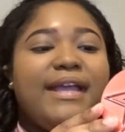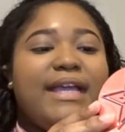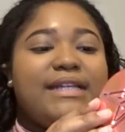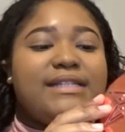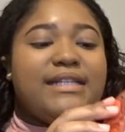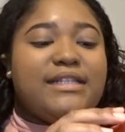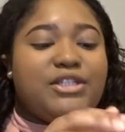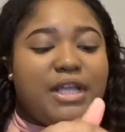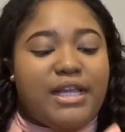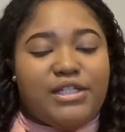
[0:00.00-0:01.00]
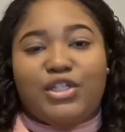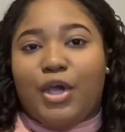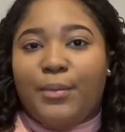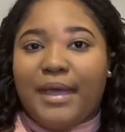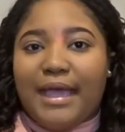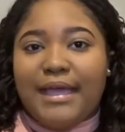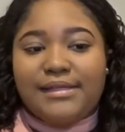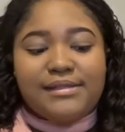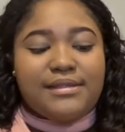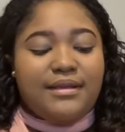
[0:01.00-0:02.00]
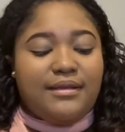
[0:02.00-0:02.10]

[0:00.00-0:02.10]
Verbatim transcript: and it's in the shade Topaz.